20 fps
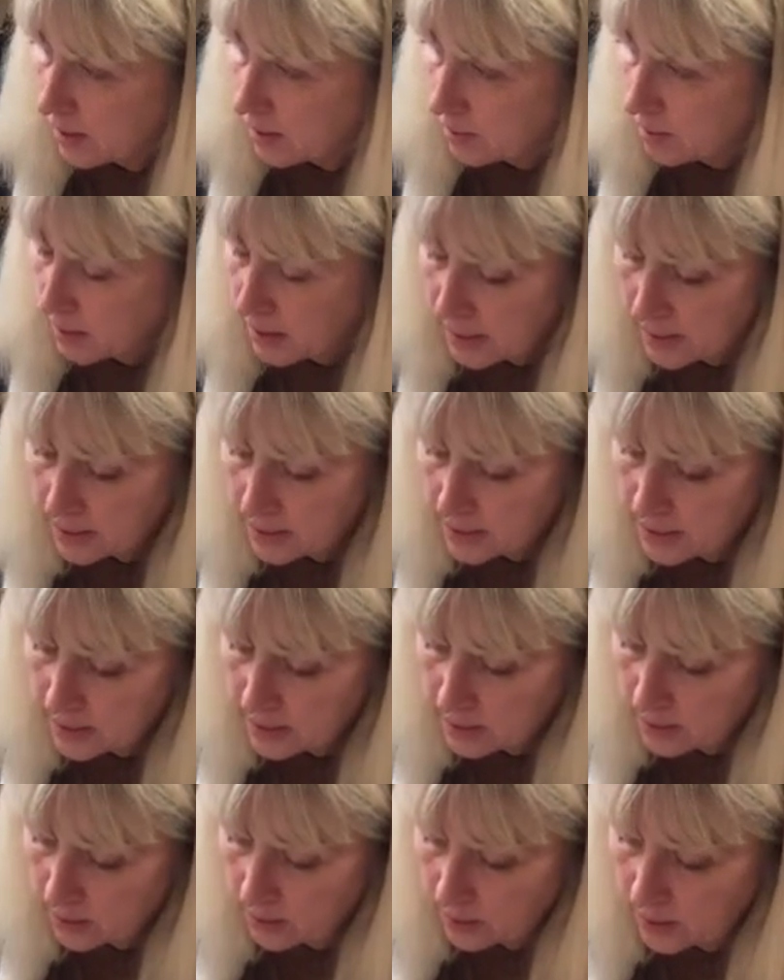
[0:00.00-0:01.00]
Because this
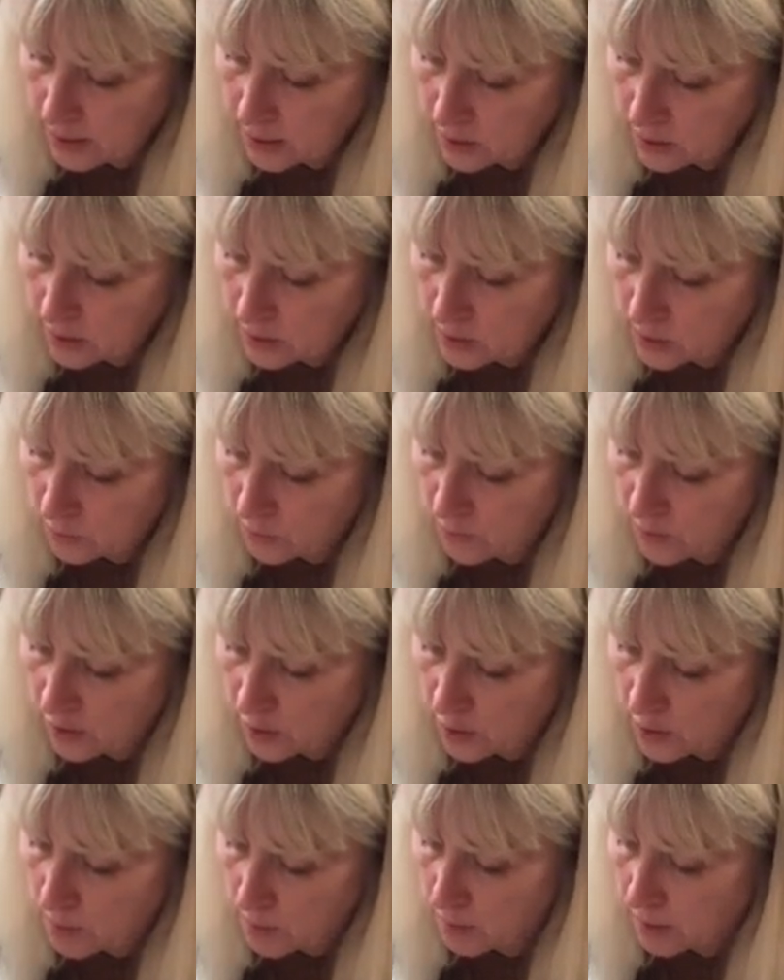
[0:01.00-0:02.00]
little edge looks
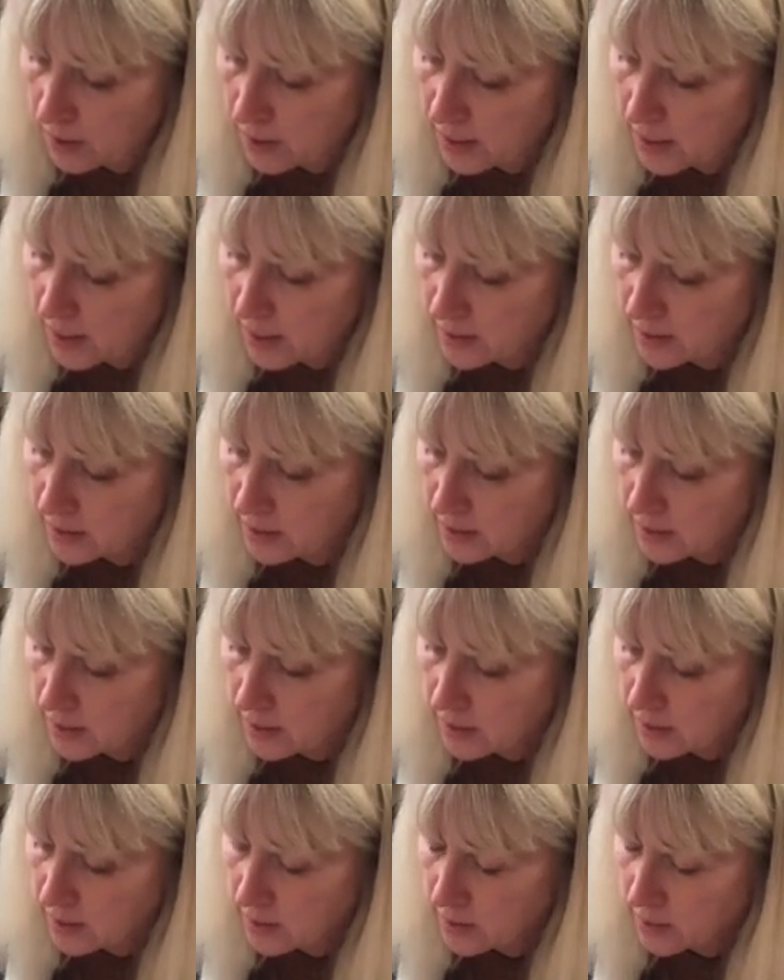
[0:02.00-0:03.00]
very bright,
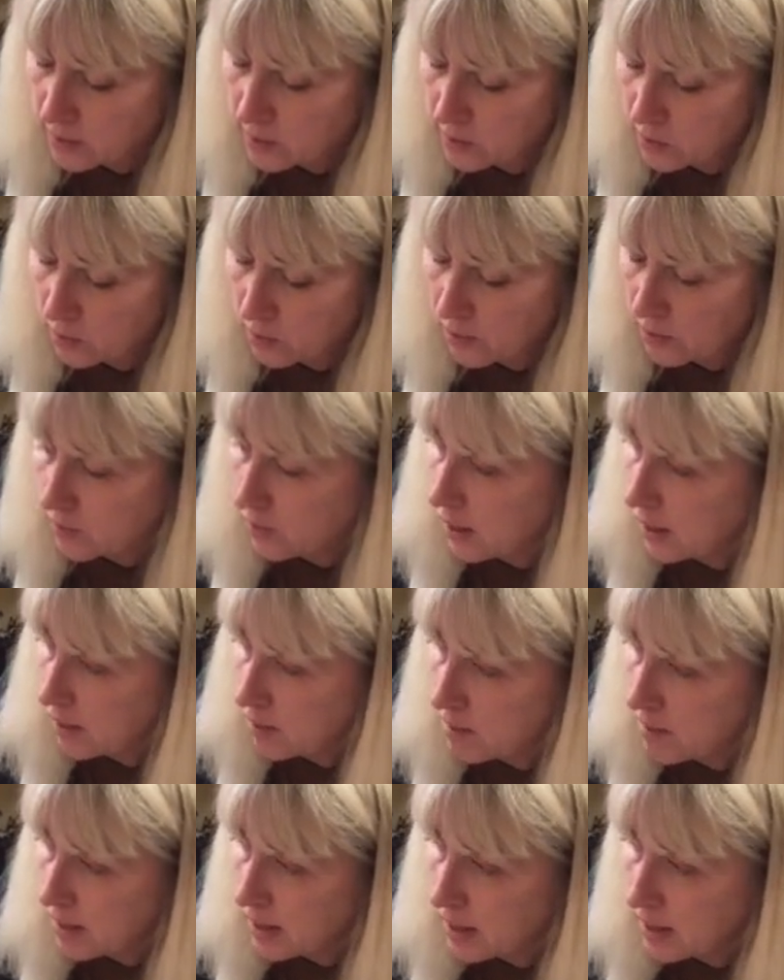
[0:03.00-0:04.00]
so I've got to
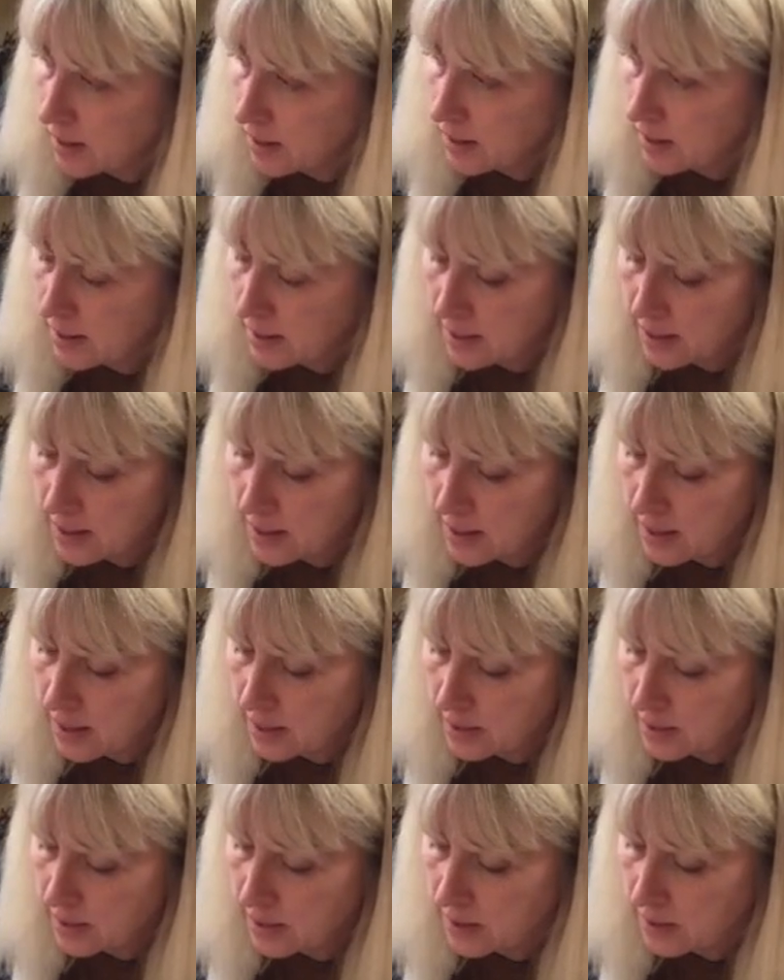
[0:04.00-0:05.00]
make
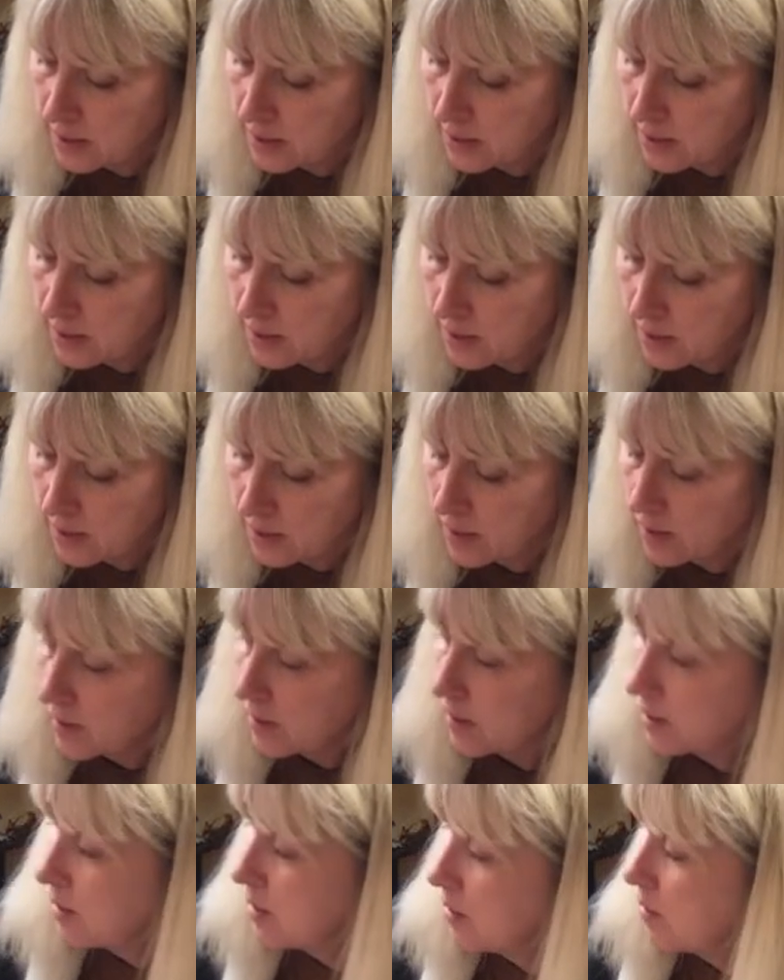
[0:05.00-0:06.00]
this
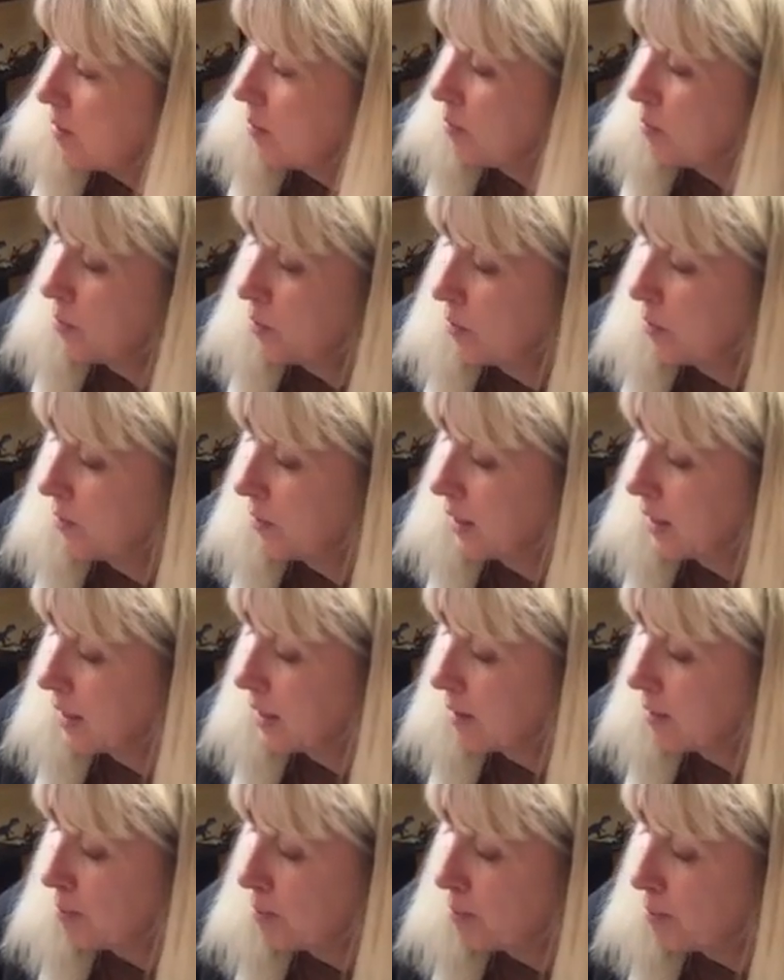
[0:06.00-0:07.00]
more of like
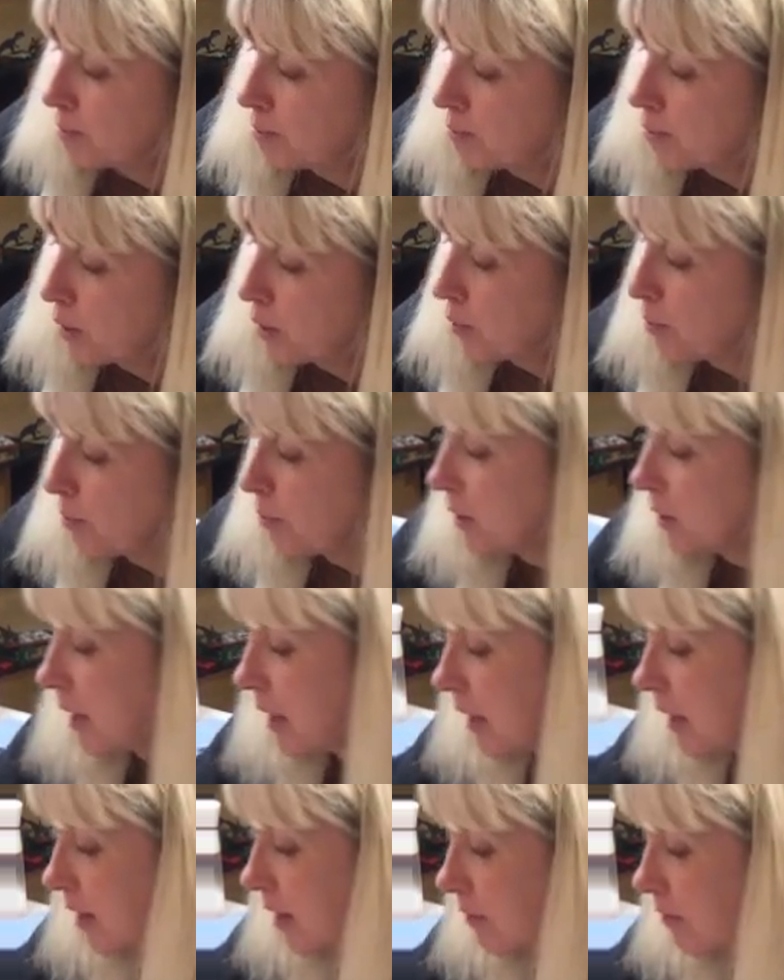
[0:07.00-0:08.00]
a
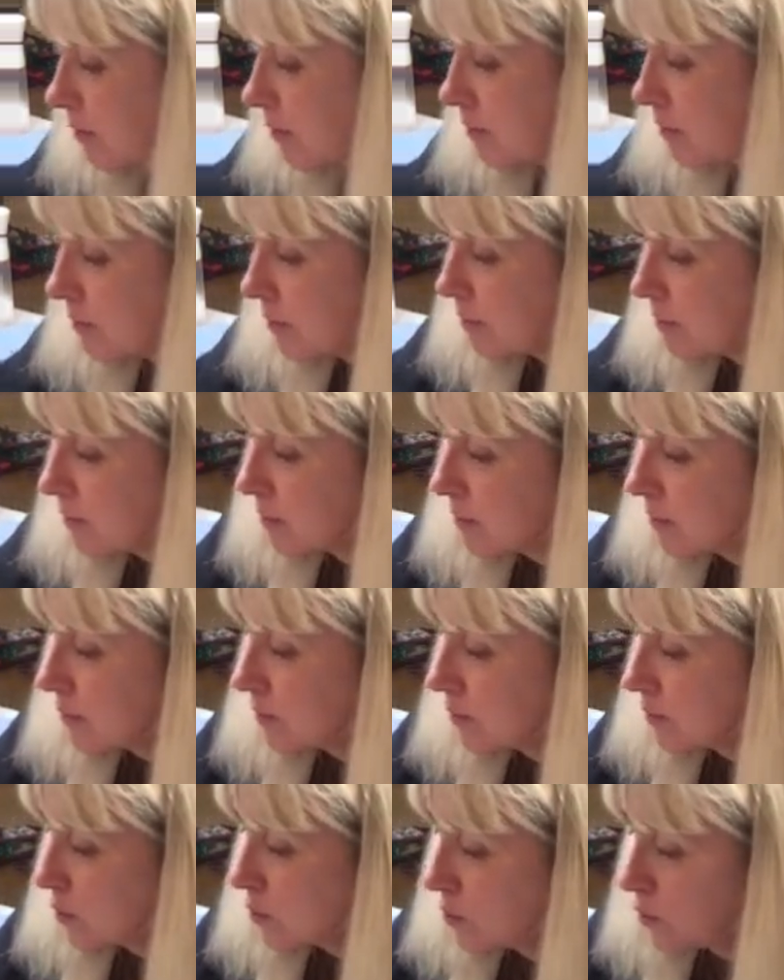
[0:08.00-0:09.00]
purpley
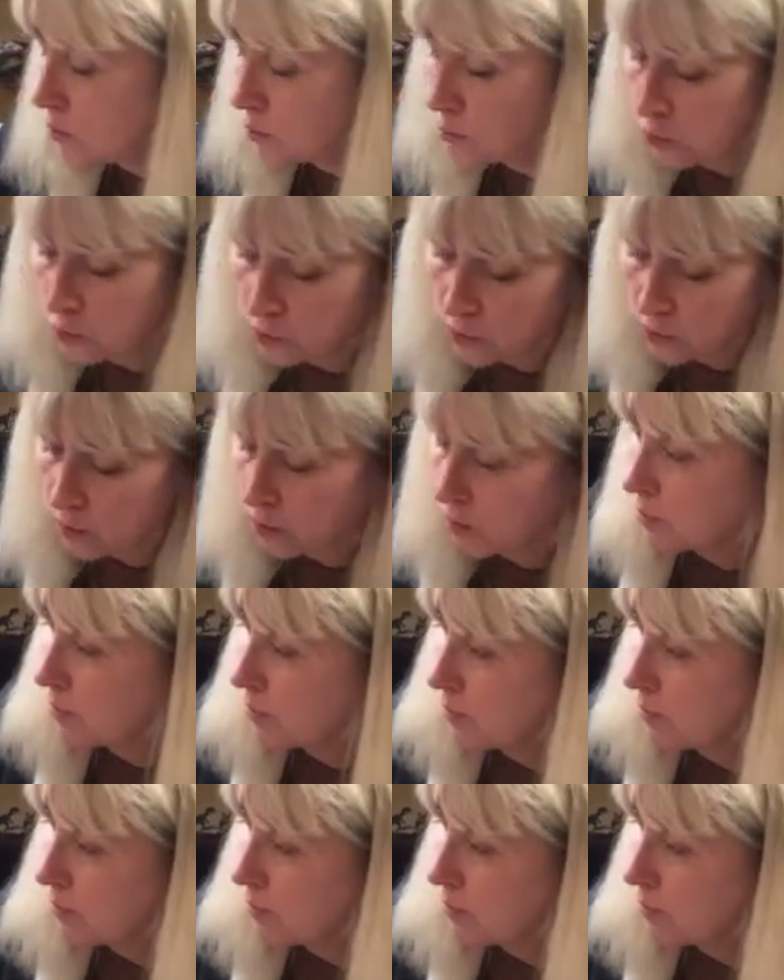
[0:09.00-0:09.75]
neutral.